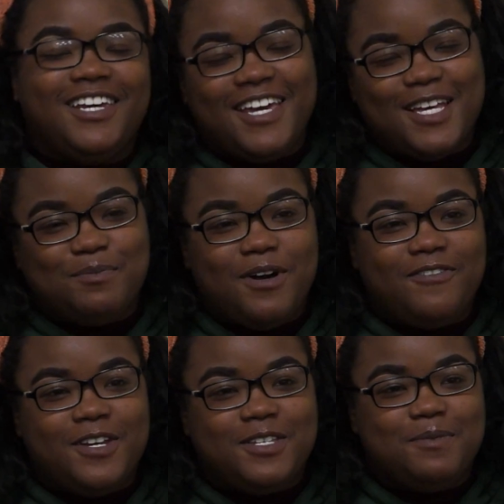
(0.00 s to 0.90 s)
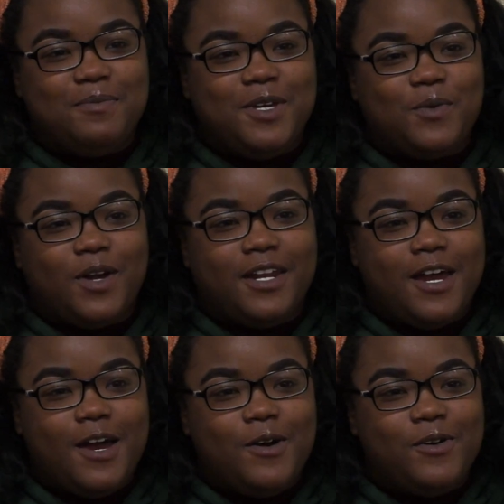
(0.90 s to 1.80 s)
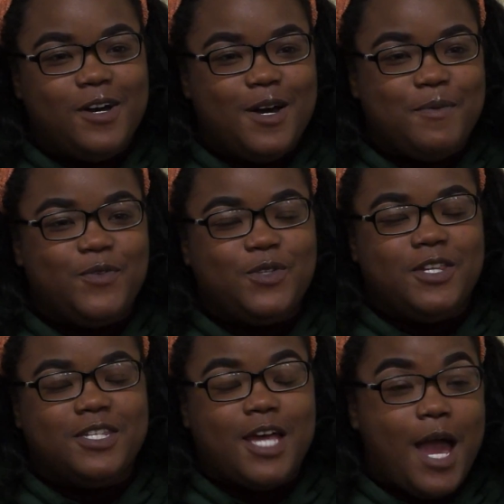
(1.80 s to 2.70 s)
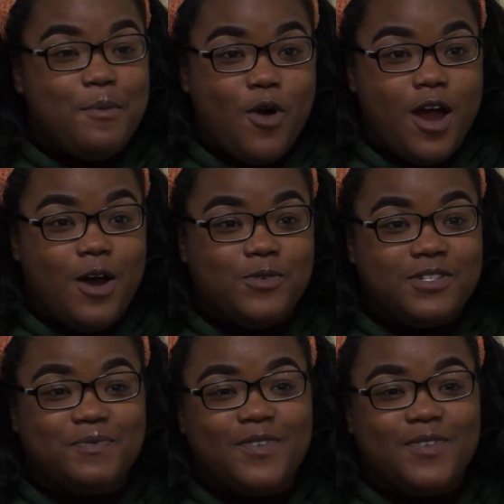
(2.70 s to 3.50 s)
Yes, my face is beat right now. If you see these eyebrows,